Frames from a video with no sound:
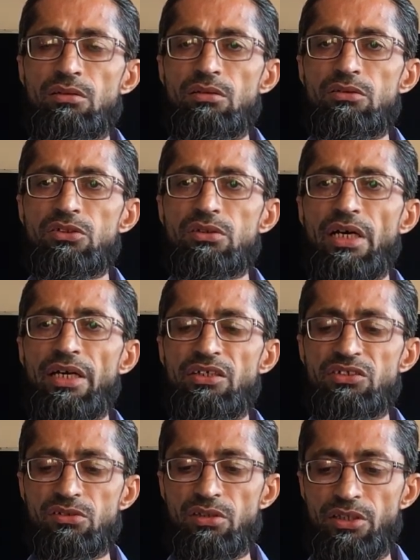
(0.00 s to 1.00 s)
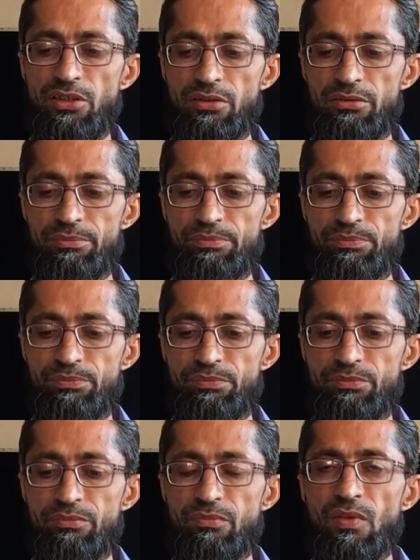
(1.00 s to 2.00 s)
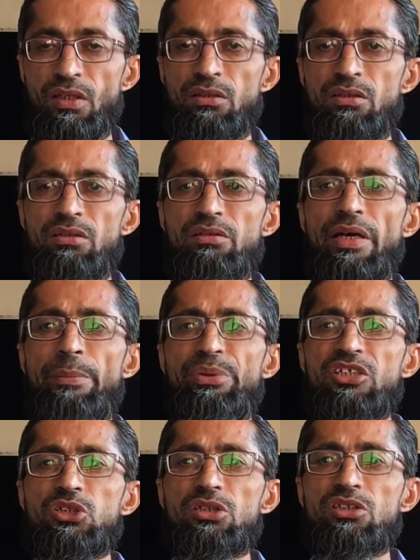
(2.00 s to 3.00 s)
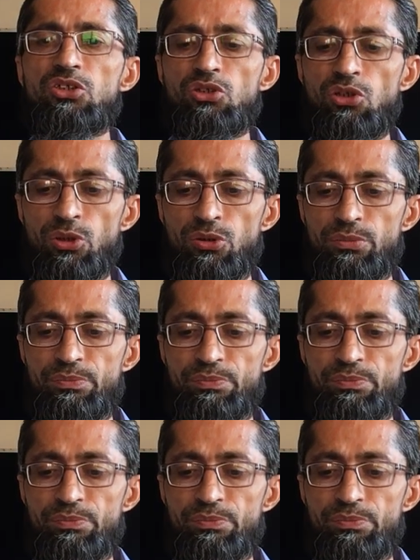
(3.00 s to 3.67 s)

Sky is clear, temperature is low,